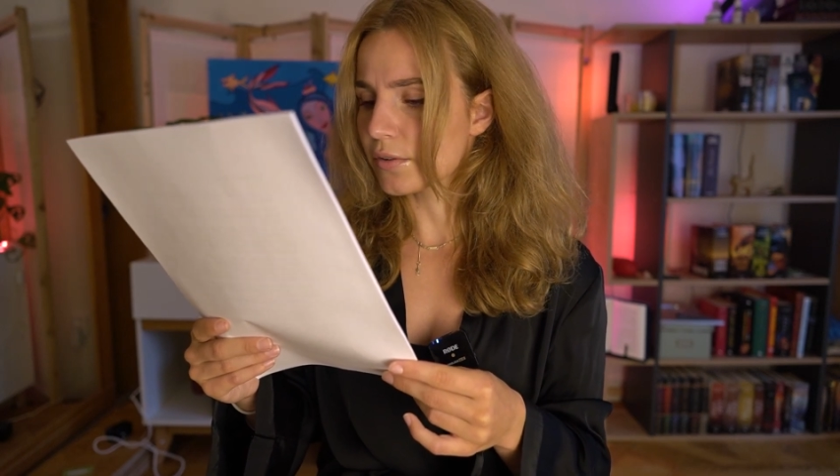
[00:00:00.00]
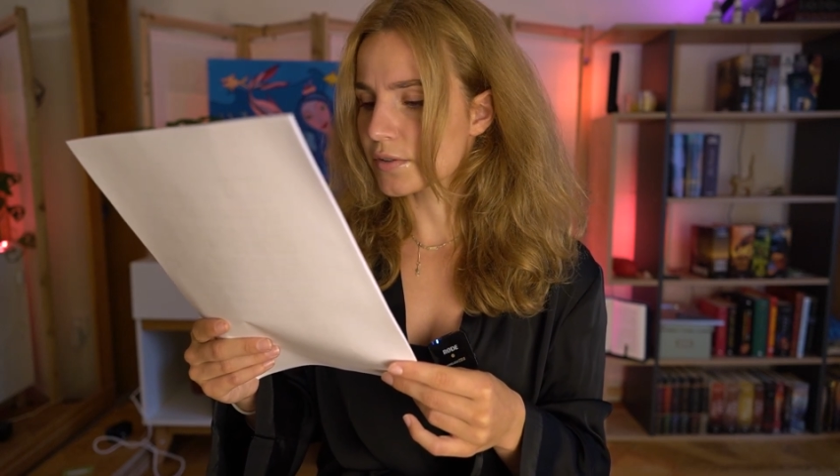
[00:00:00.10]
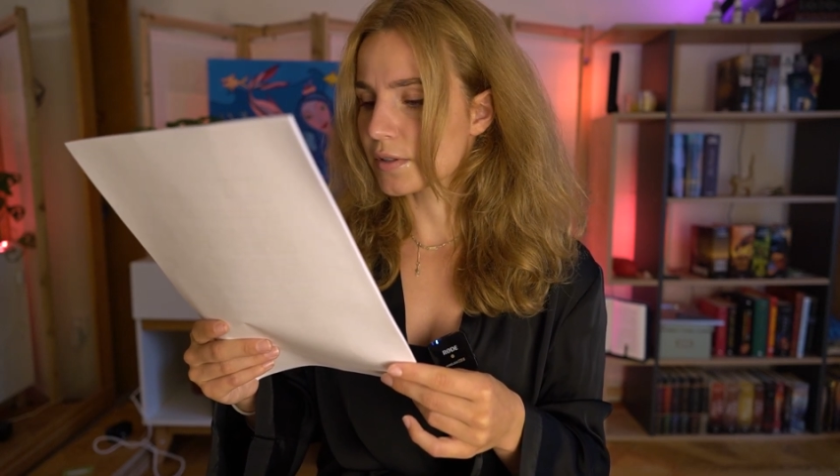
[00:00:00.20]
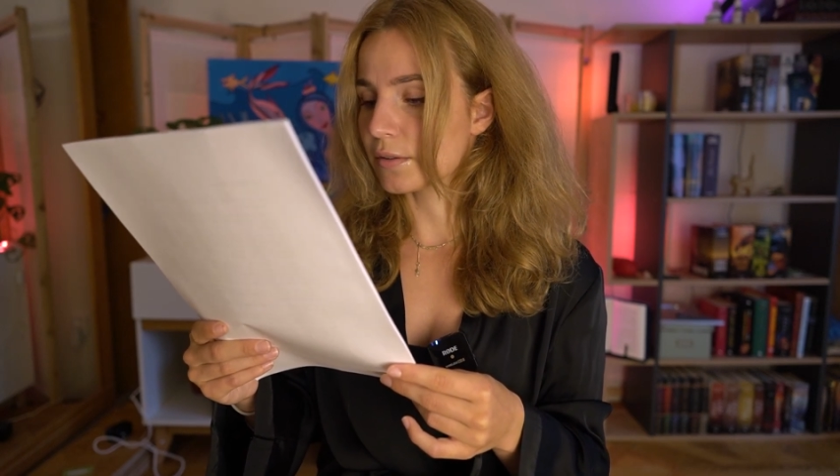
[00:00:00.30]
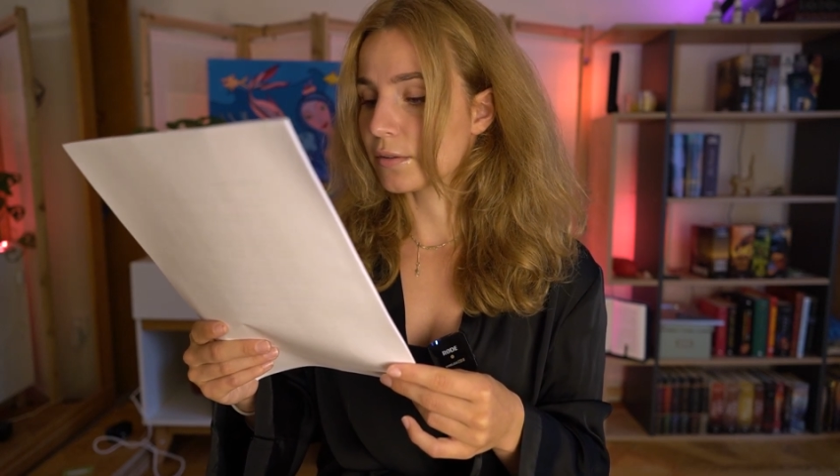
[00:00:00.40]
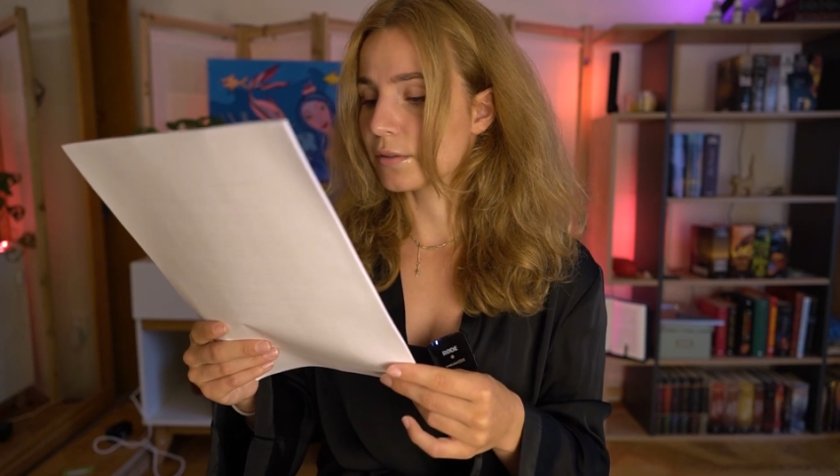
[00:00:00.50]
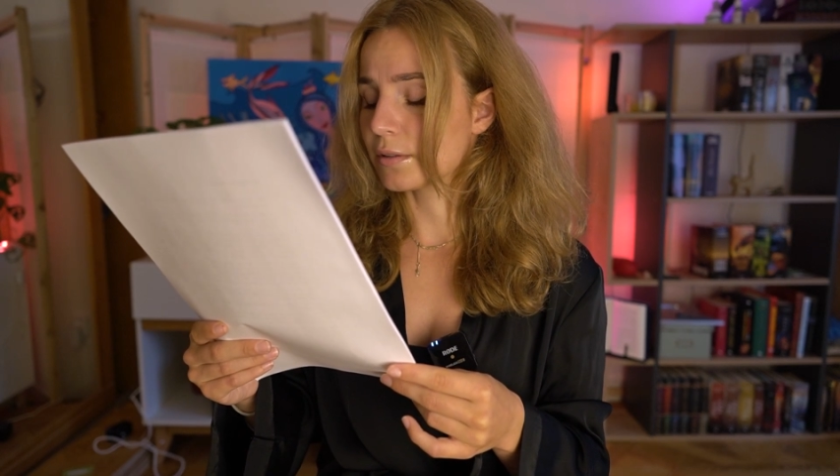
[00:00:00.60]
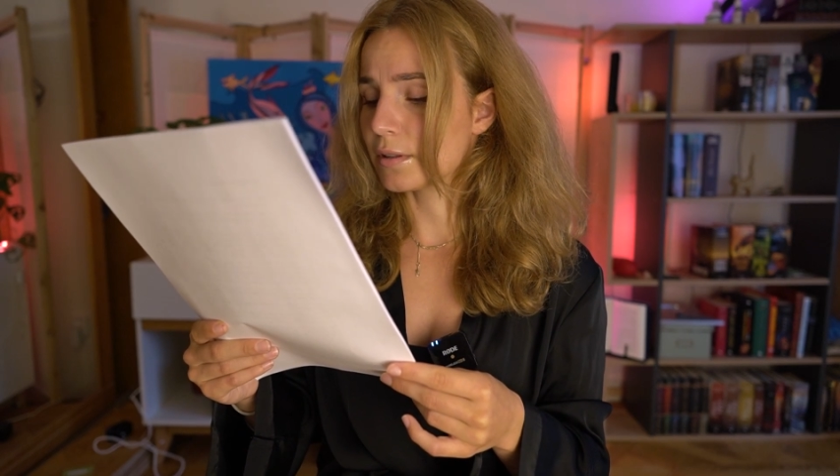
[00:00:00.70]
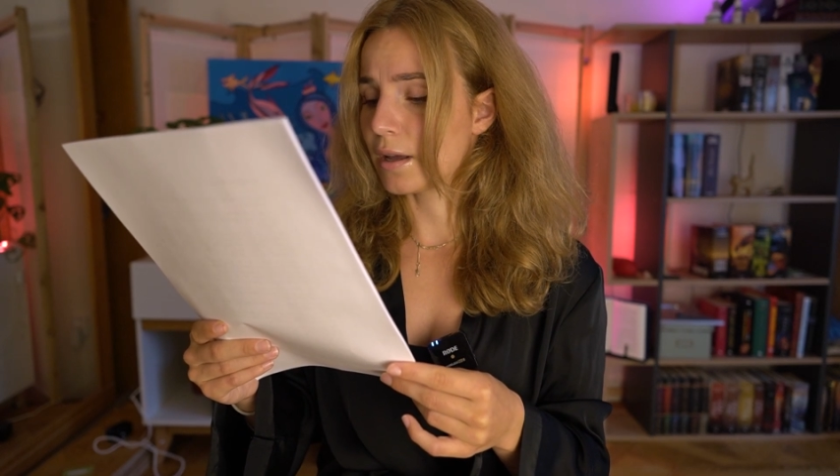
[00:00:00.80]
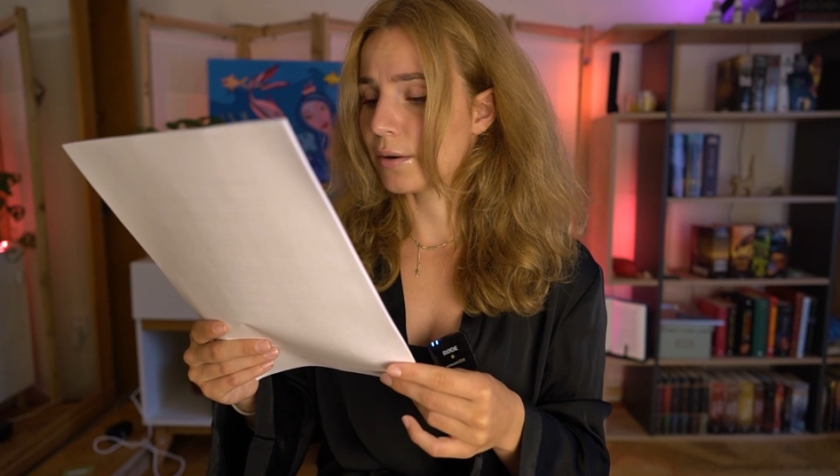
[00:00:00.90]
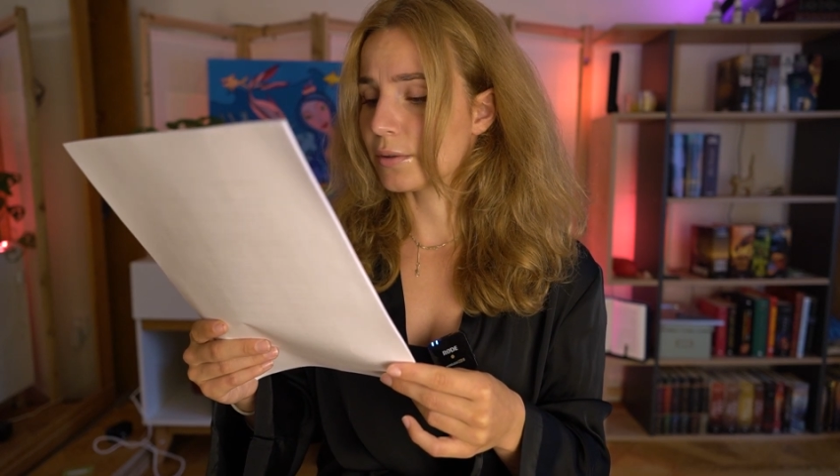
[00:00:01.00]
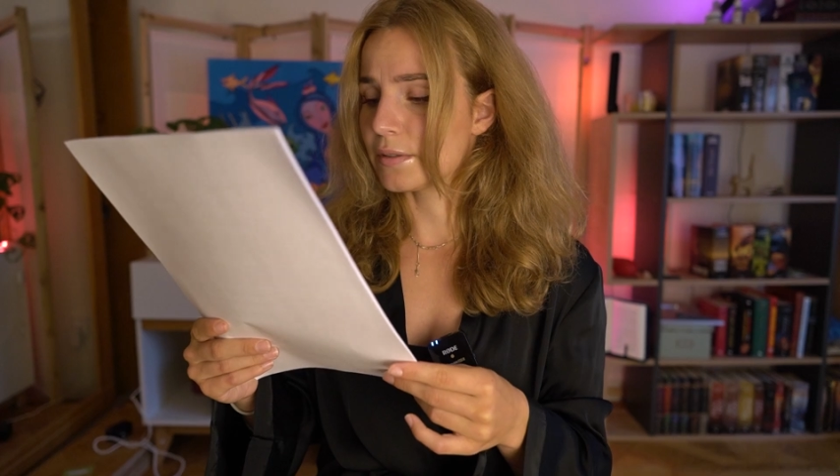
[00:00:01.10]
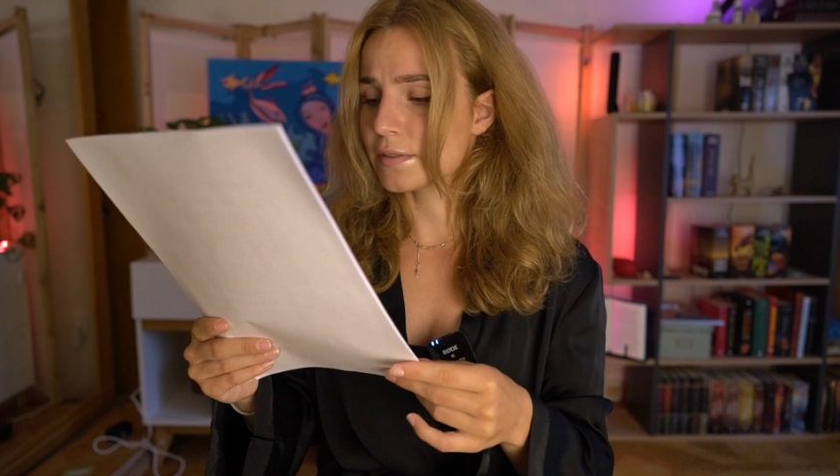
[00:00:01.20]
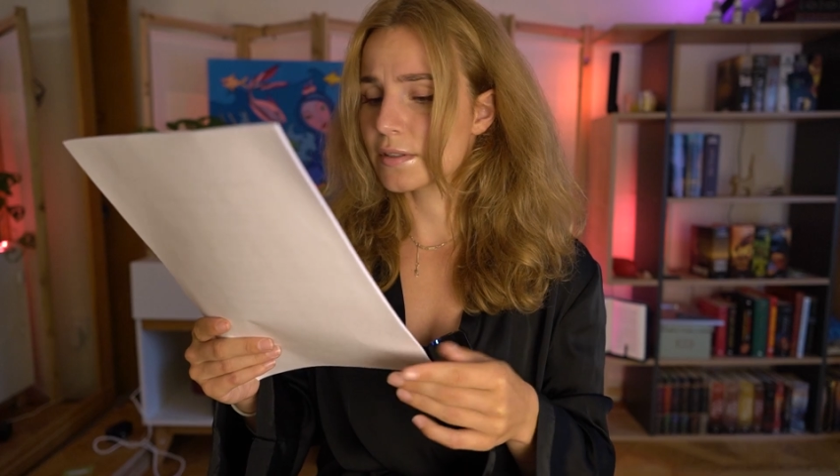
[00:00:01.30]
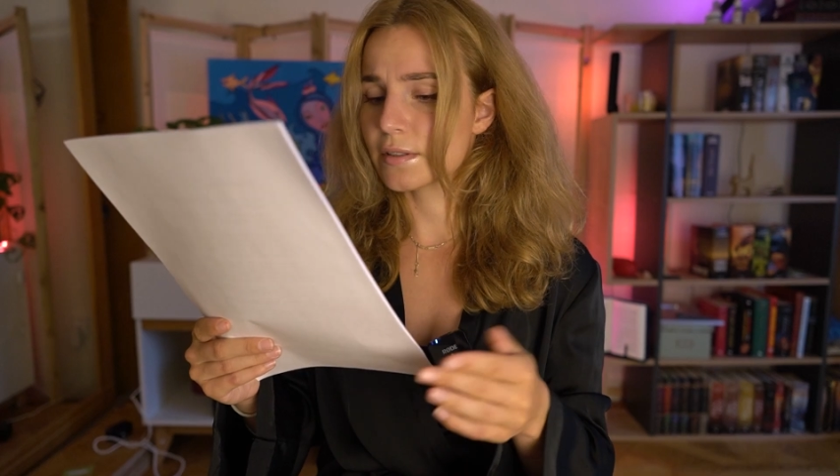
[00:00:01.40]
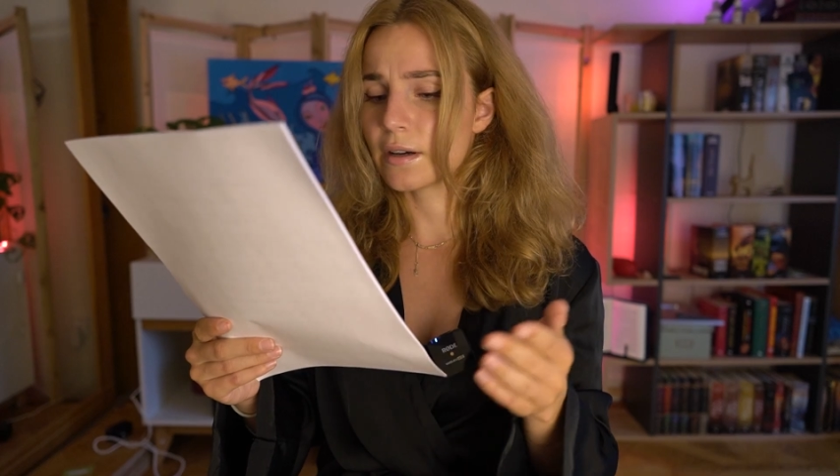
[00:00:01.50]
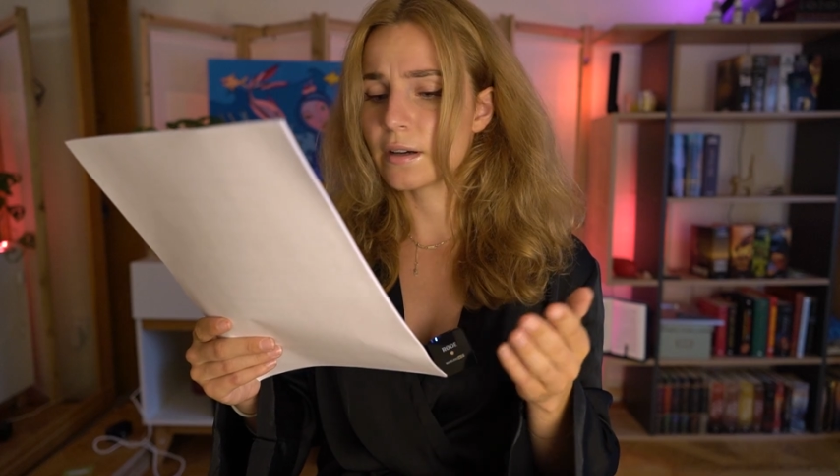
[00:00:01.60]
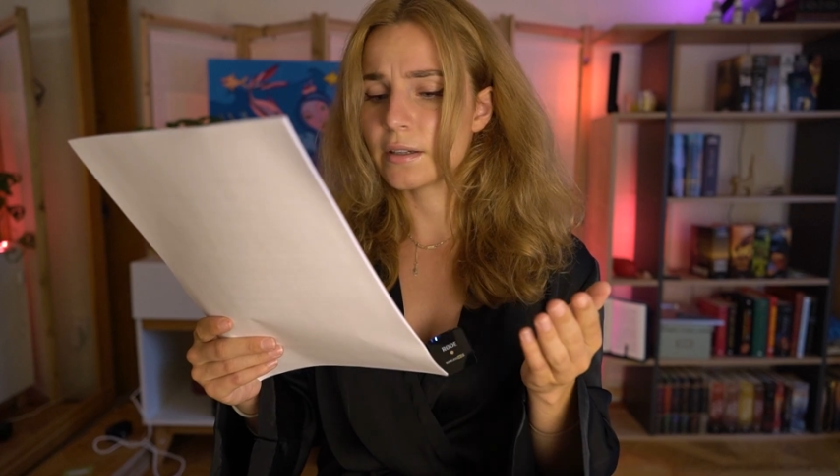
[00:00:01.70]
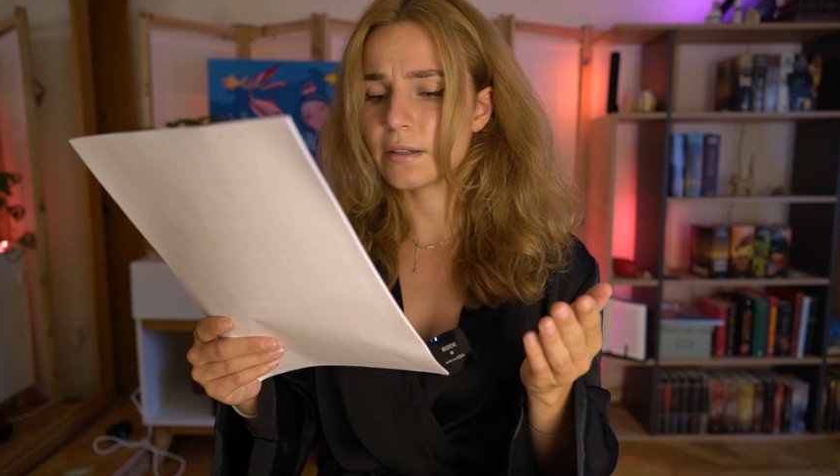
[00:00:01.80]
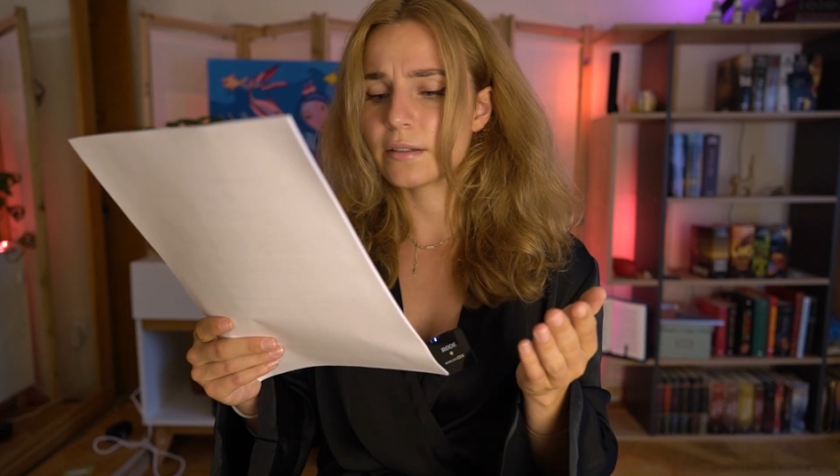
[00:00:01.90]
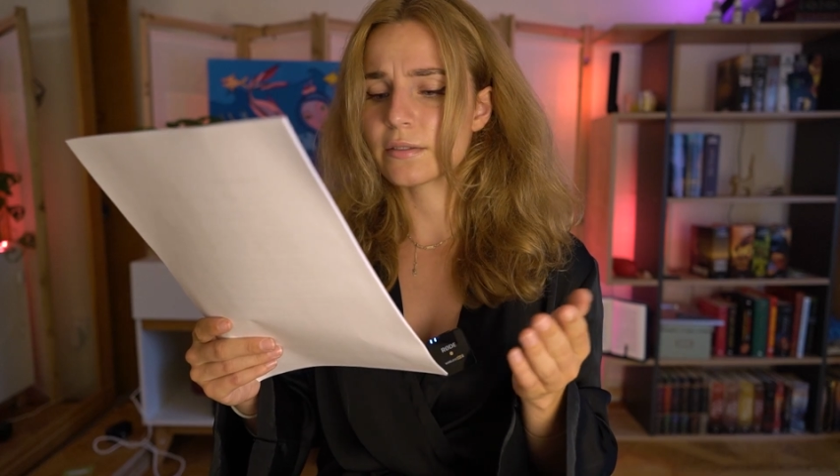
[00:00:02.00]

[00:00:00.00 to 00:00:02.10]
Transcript: a single cloud in the sky,